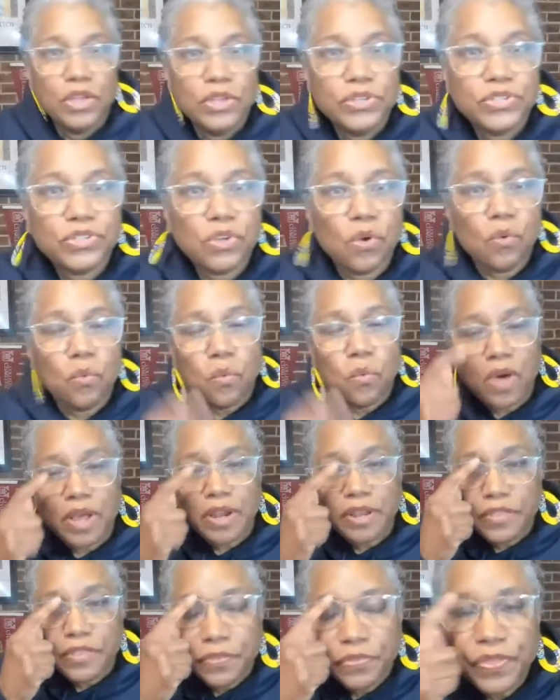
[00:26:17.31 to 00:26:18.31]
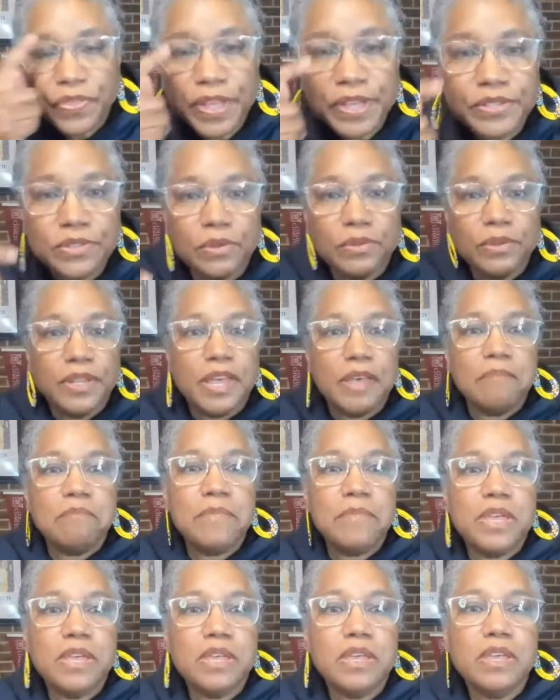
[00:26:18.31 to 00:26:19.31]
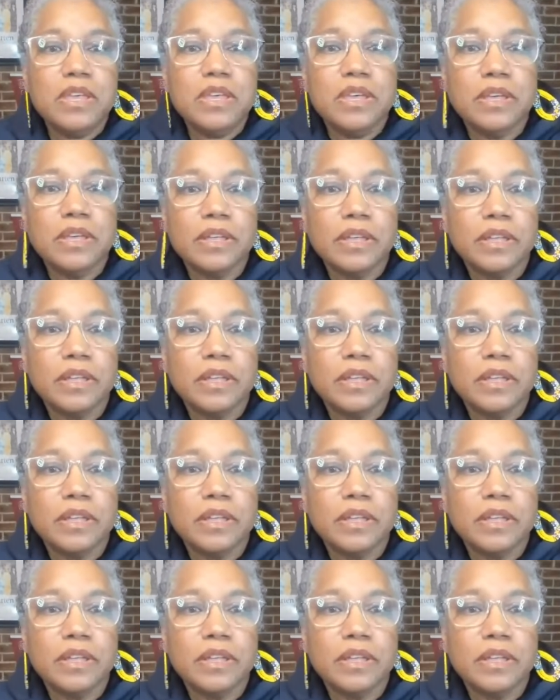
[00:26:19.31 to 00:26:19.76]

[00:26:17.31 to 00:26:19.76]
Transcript: so one of the things, so let me